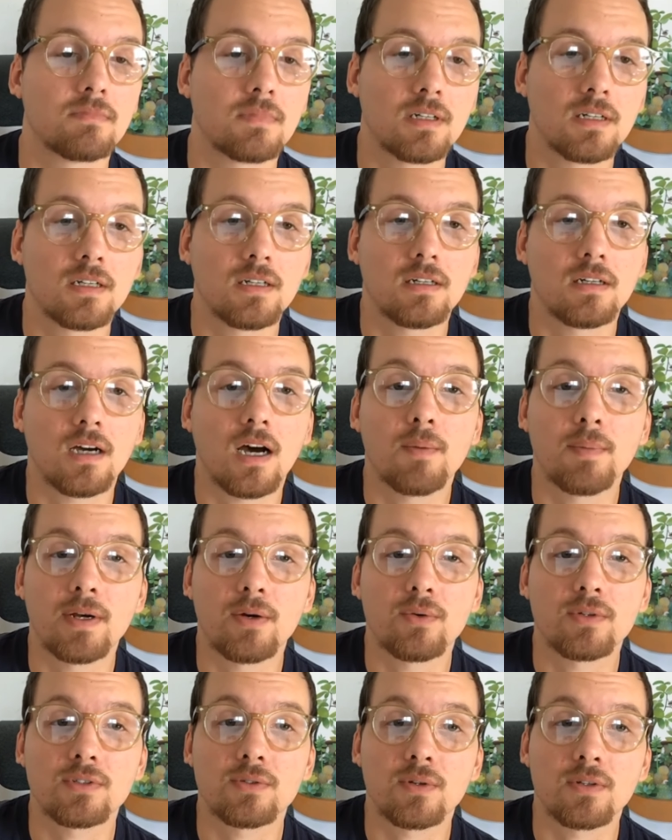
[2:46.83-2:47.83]
How many
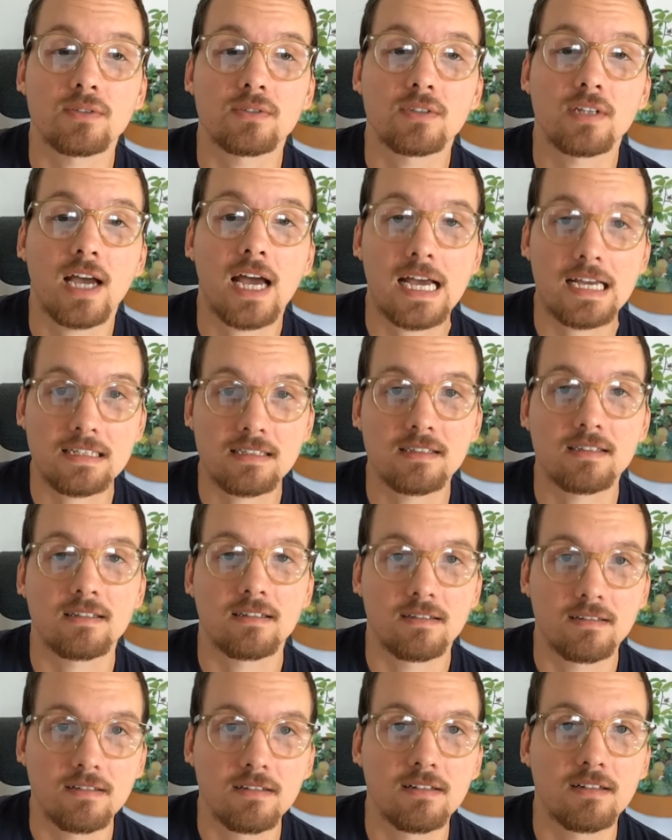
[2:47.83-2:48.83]
restaurants has
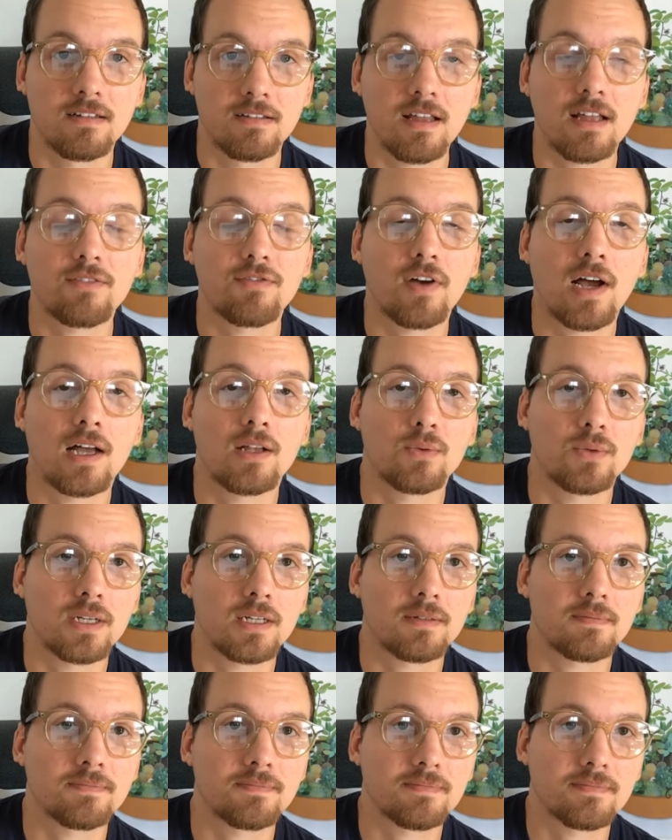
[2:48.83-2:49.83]
that
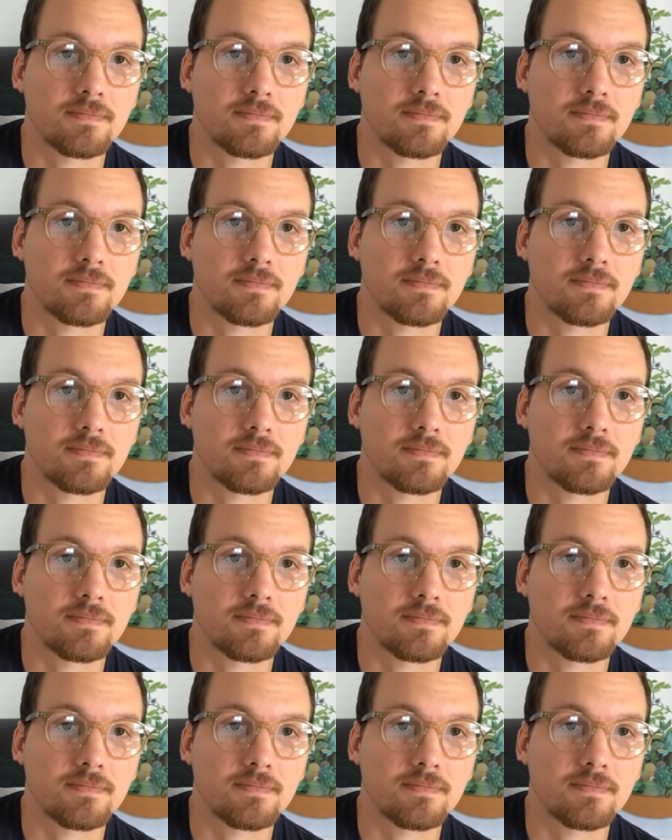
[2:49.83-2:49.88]
following?